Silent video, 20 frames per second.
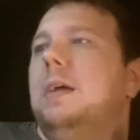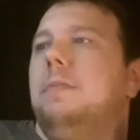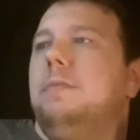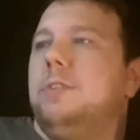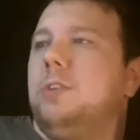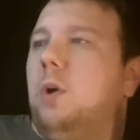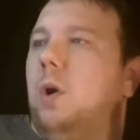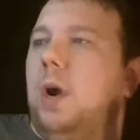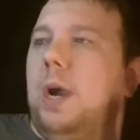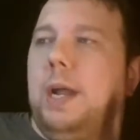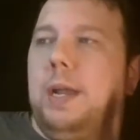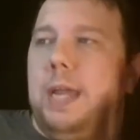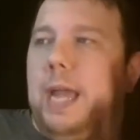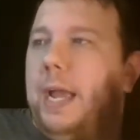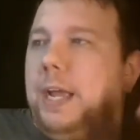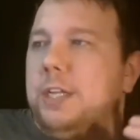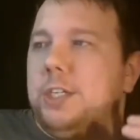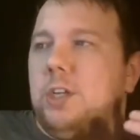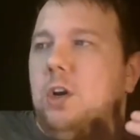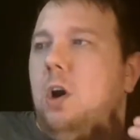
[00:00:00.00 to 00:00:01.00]
Sorry,
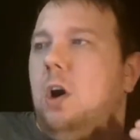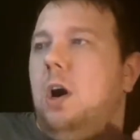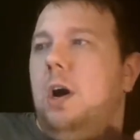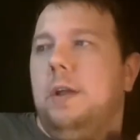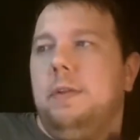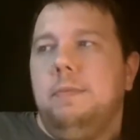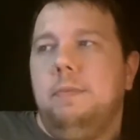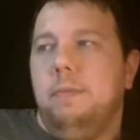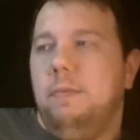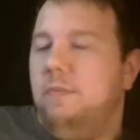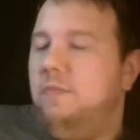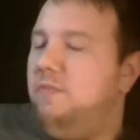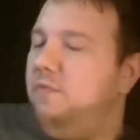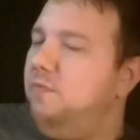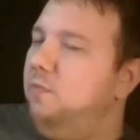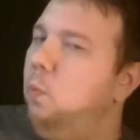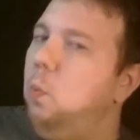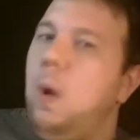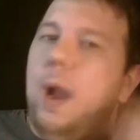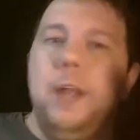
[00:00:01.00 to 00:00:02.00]
Genghis Khan,
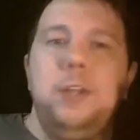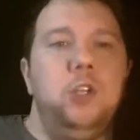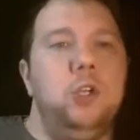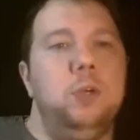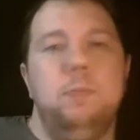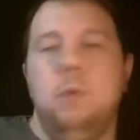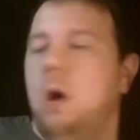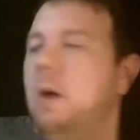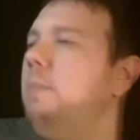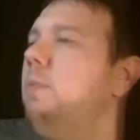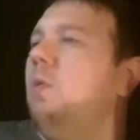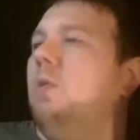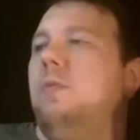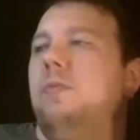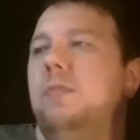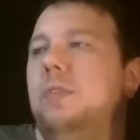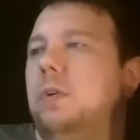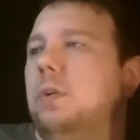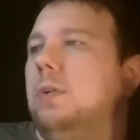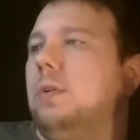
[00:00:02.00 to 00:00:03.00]
way too mobile
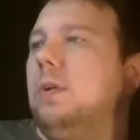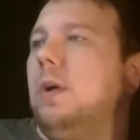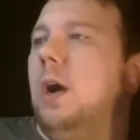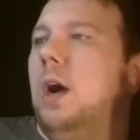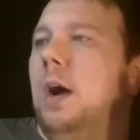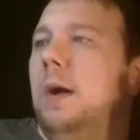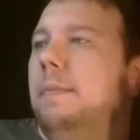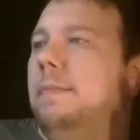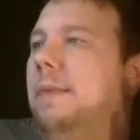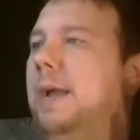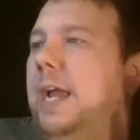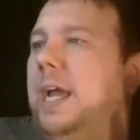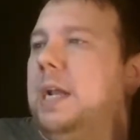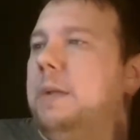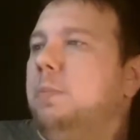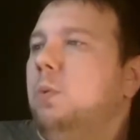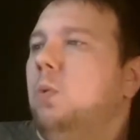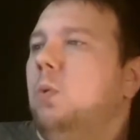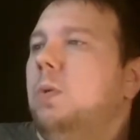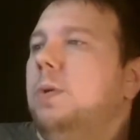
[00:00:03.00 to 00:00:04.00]
for
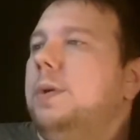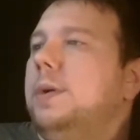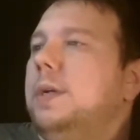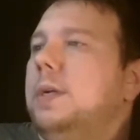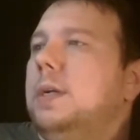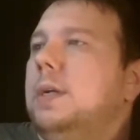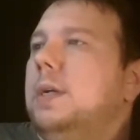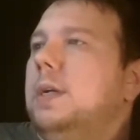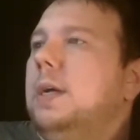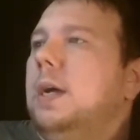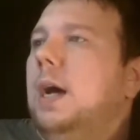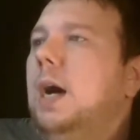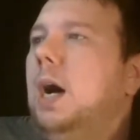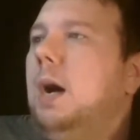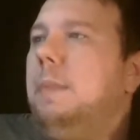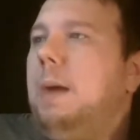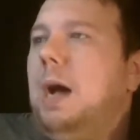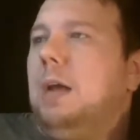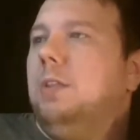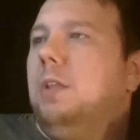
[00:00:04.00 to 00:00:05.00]
Hannibal.
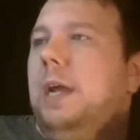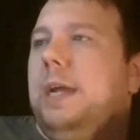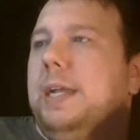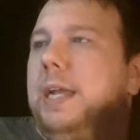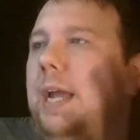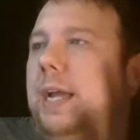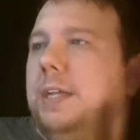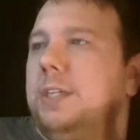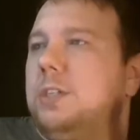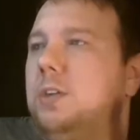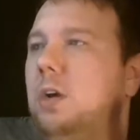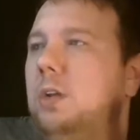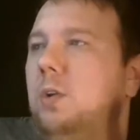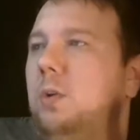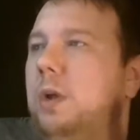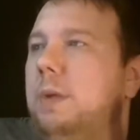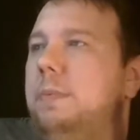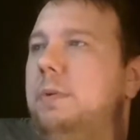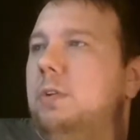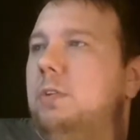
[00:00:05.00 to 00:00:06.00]
I like Genghis Khan.
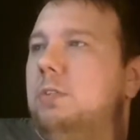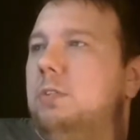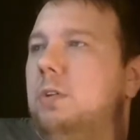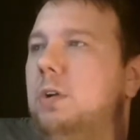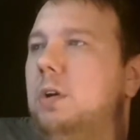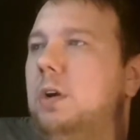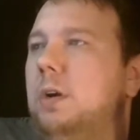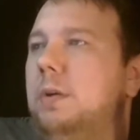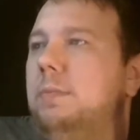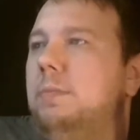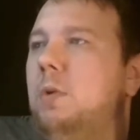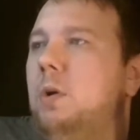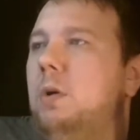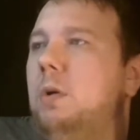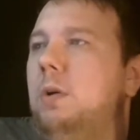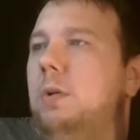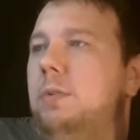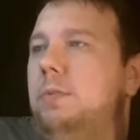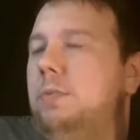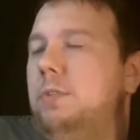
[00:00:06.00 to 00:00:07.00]
Don't get me
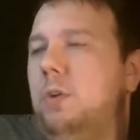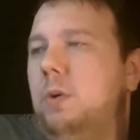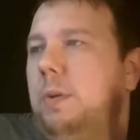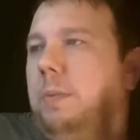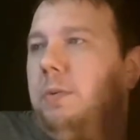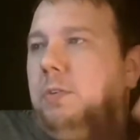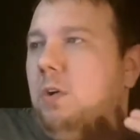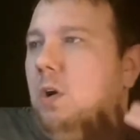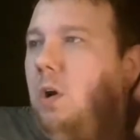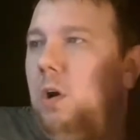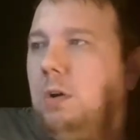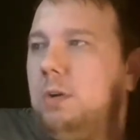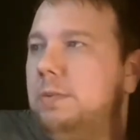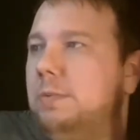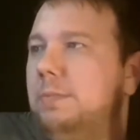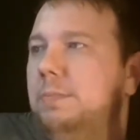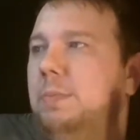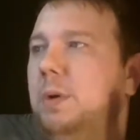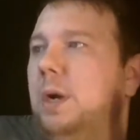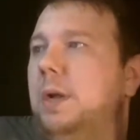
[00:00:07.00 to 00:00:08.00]
wrong,
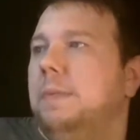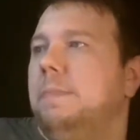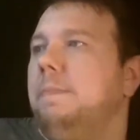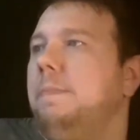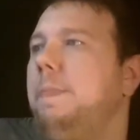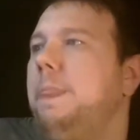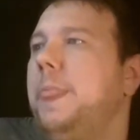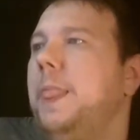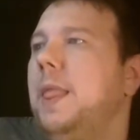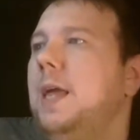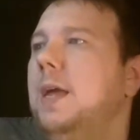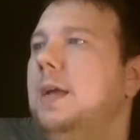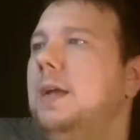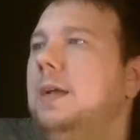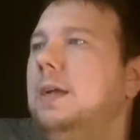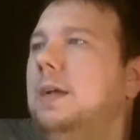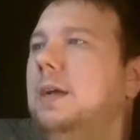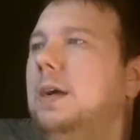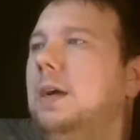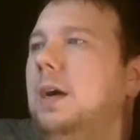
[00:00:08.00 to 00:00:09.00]
but
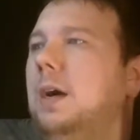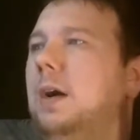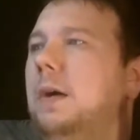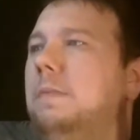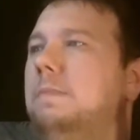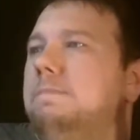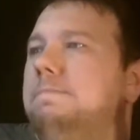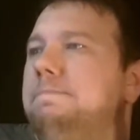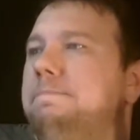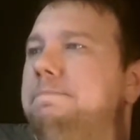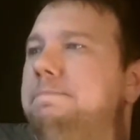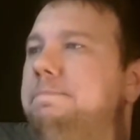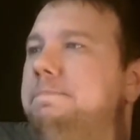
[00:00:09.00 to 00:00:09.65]
armor